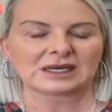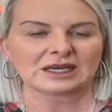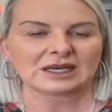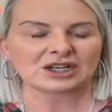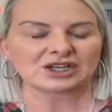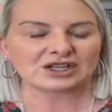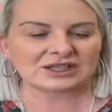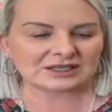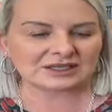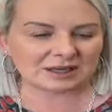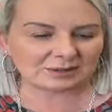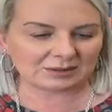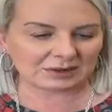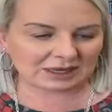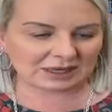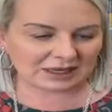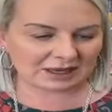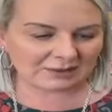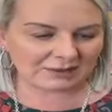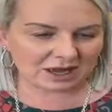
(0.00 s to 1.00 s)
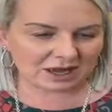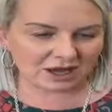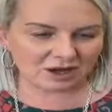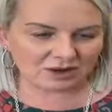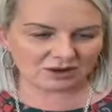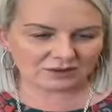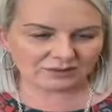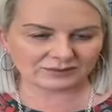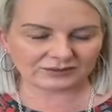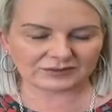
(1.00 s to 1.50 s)
She sent me an
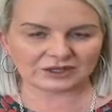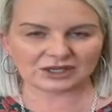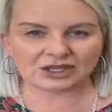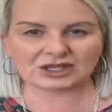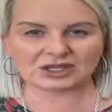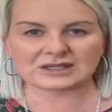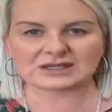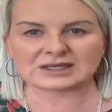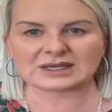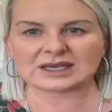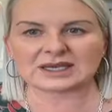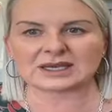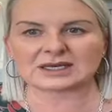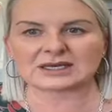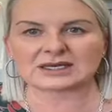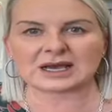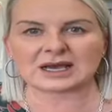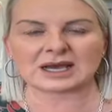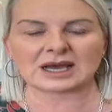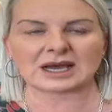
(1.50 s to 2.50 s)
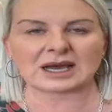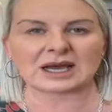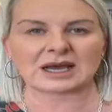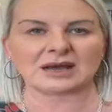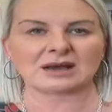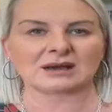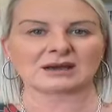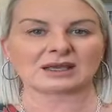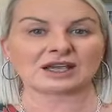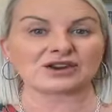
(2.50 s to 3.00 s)
email. She said,
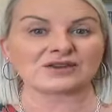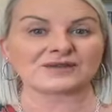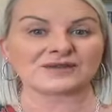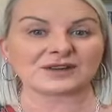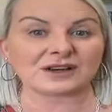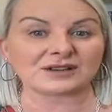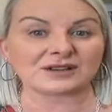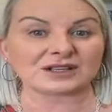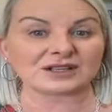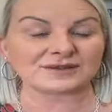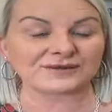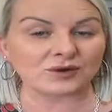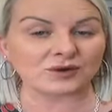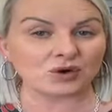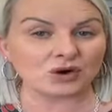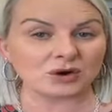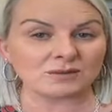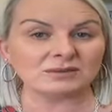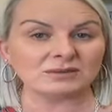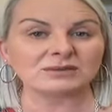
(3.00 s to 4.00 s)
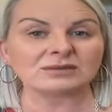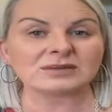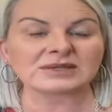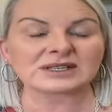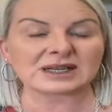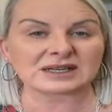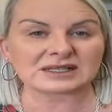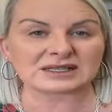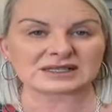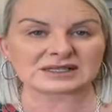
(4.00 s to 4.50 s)
can you fill in this form and
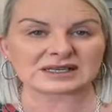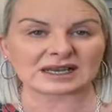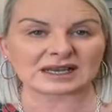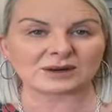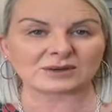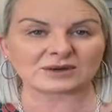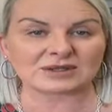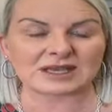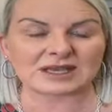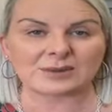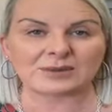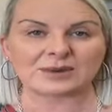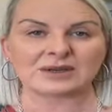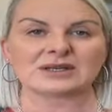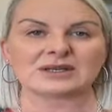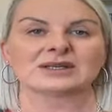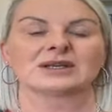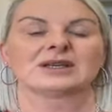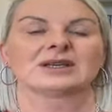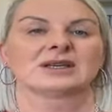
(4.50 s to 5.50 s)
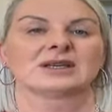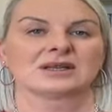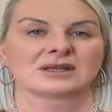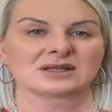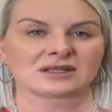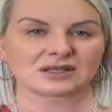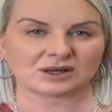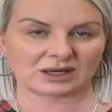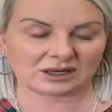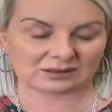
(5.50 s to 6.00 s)
tell us exactly what's happened?
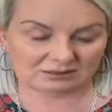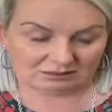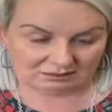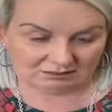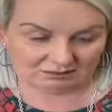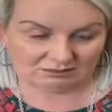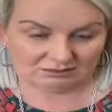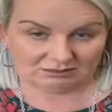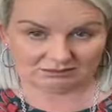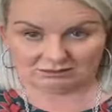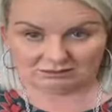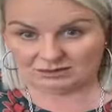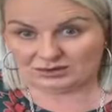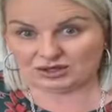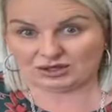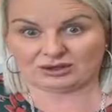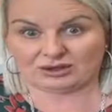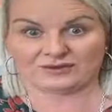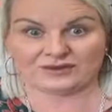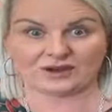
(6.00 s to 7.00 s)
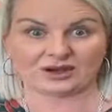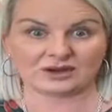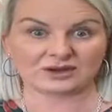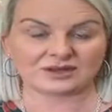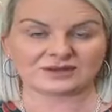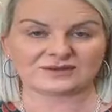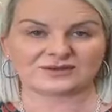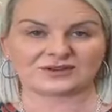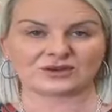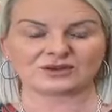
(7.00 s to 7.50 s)
So I took the
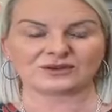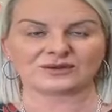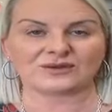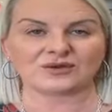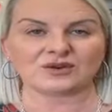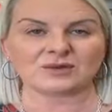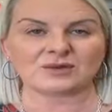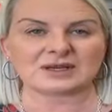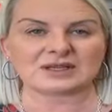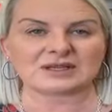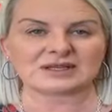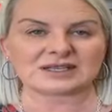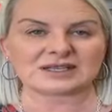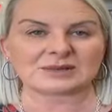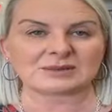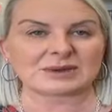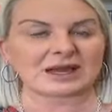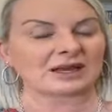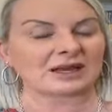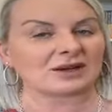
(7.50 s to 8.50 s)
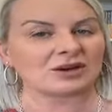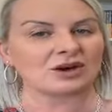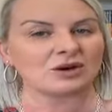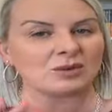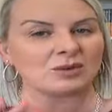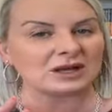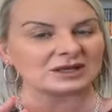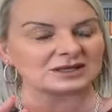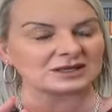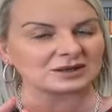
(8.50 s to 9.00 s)
photos, filled the form in, sent it back. And not
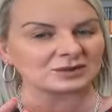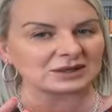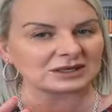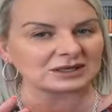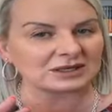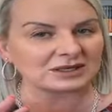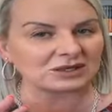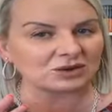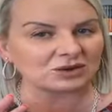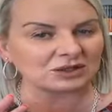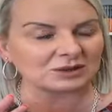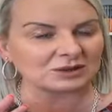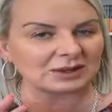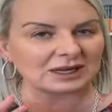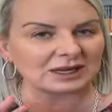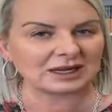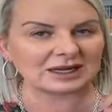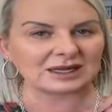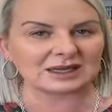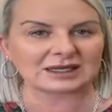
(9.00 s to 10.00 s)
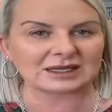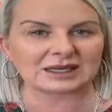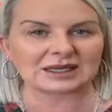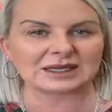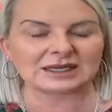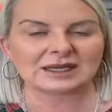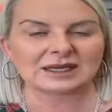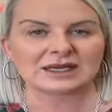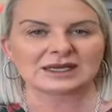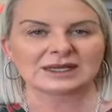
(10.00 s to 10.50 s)
once have we talked about
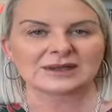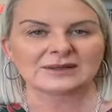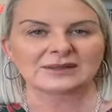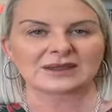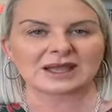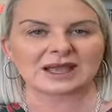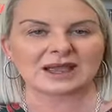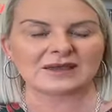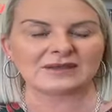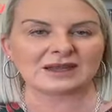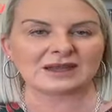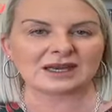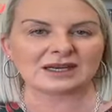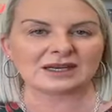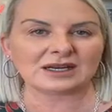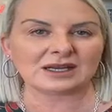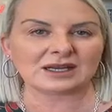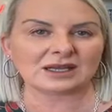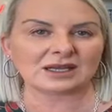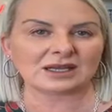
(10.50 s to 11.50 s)
anything. And then